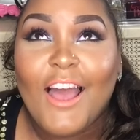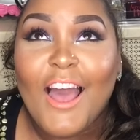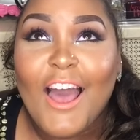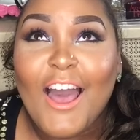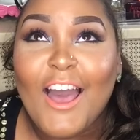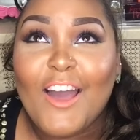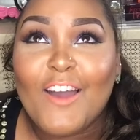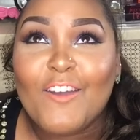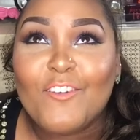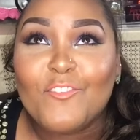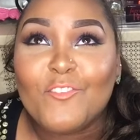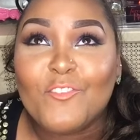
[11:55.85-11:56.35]

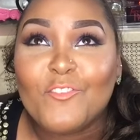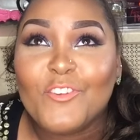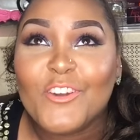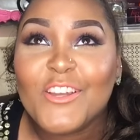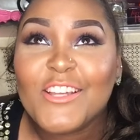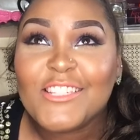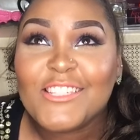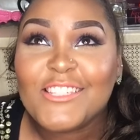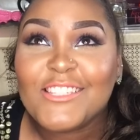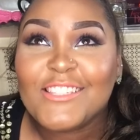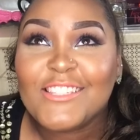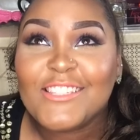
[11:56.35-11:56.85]
I
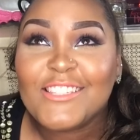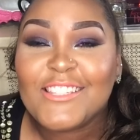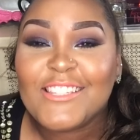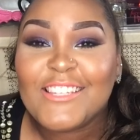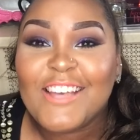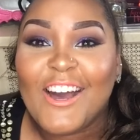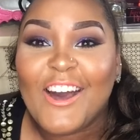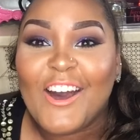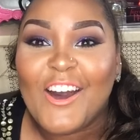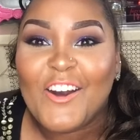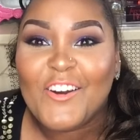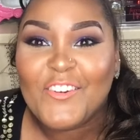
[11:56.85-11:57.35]
reached the
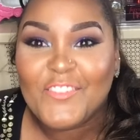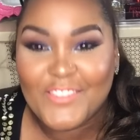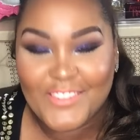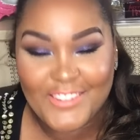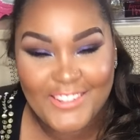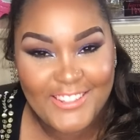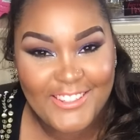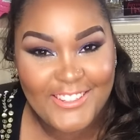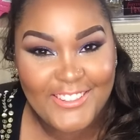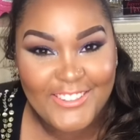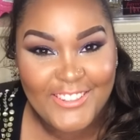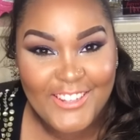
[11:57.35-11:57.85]
top,
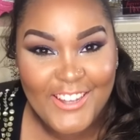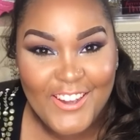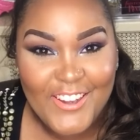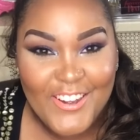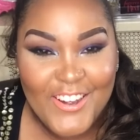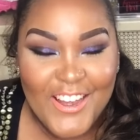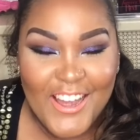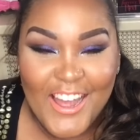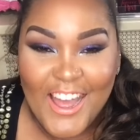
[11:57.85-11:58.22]
you know.